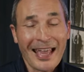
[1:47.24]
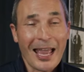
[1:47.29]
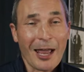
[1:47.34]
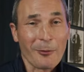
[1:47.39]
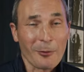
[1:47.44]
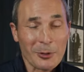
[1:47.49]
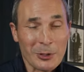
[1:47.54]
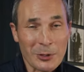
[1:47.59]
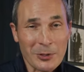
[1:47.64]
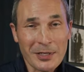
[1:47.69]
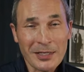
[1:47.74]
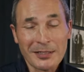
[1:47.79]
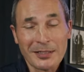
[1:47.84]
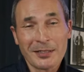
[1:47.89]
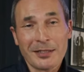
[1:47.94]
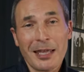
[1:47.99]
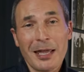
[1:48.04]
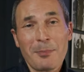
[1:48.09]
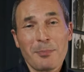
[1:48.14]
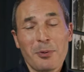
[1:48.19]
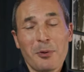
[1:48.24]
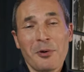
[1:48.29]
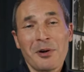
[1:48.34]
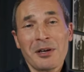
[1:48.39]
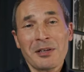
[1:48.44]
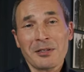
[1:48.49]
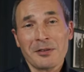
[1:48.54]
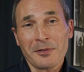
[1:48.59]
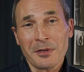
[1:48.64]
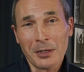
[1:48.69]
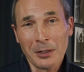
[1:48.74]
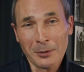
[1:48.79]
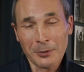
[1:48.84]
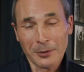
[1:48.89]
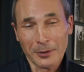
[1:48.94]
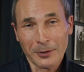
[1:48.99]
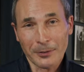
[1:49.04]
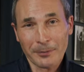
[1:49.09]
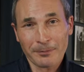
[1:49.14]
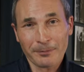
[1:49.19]
And when you get to that point of
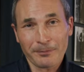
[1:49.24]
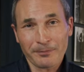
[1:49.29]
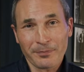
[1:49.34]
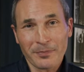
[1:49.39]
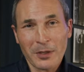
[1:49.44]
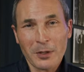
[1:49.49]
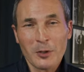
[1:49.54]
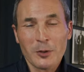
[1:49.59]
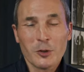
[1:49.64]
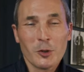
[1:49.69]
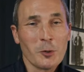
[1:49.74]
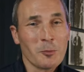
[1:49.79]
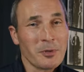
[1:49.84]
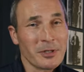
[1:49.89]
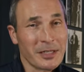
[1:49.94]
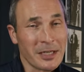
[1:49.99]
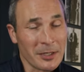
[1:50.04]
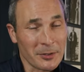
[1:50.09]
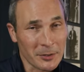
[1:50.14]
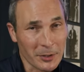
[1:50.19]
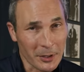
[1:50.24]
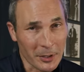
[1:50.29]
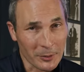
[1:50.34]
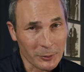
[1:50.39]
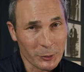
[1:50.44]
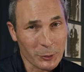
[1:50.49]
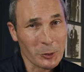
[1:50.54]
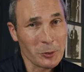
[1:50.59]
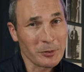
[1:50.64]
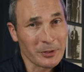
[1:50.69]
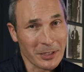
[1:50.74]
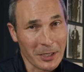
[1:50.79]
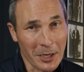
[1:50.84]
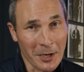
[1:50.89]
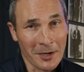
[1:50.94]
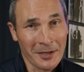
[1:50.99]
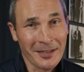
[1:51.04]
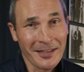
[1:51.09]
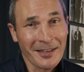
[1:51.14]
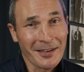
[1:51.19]
hunger, you'll begin to truly
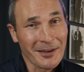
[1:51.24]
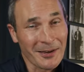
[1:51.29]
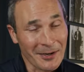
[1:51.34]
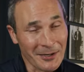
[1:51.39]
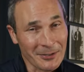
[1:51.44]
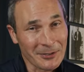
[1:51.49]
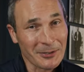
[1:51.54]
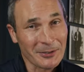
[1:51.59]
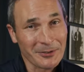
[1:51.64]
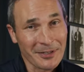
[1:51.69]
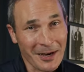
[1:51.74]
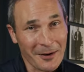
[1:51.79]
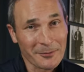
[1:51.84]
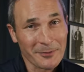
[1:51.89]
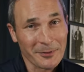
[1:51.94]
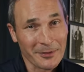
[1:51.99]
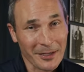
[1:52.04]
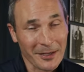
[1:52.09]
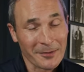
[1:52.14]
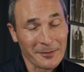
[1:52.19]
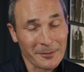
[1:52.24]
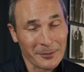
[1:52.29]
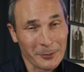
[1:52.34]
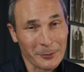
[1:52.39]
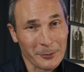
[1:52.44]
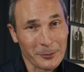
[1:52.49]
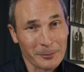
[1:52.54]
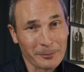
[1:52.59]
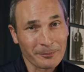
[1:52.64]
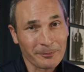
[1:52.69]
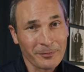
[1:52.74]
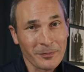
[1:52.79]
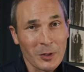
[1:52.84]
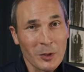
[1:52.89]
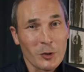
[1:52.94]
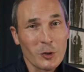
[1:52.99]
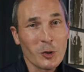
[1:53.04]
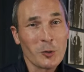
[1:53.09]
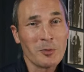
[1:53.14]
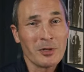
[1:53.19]
hunger after that food.
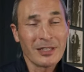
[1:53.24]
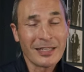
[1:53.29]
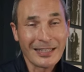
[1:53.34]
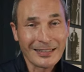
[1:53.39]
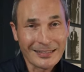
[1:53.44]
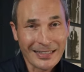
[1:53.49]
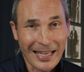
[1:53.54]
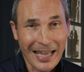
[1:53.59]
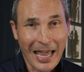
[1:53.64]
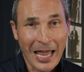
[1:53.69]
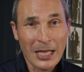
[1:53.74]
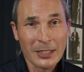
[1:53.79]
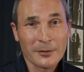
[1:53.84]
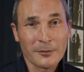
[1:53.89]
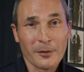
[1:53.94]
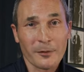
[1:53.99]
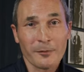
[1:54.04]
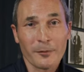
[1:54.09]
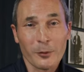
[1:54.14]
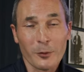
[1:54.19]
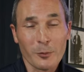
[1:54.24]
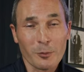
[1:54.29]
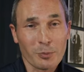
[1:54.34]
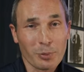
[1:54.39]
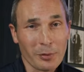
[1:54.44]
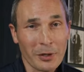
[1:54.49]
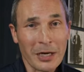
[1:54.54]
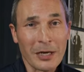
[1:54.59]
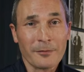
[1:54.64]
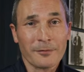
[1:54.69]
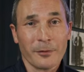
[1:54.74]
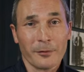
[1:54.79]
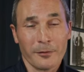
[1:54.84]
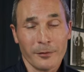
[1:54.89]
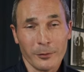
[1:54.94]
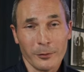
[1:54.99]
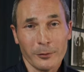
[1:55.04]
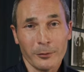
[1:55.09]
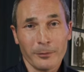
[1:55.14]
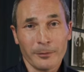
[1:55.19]
You'll begin to ask for food, pray for
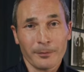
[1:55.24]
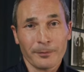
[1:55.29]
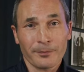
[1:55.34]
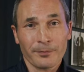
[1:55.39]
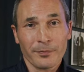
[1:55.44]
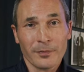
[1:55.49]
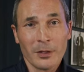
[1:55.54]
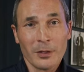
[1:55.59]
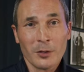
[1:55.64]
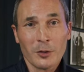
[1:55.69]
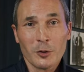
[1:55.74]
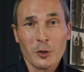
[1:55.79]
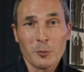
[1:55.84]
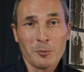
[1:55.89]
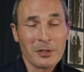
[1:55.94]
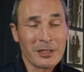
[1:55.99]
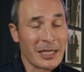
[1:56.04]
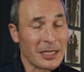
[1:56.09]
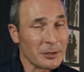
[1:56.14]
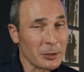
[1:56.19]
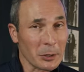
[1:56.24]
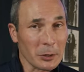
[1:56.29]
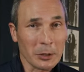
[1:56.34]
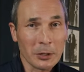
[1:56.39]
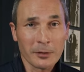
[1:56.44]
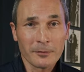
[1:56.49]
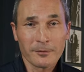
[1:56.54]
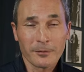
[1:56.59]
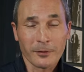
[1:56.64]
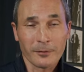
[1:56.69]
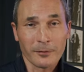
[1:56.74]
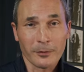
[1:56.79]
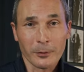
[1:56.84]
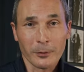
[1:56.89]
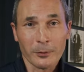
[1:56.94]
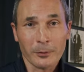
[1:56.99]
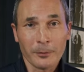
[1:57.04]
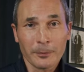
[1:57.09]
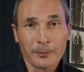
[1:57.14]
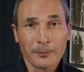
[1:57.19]
food. You'll begin to look for
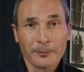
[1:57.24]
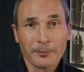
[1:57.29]
food.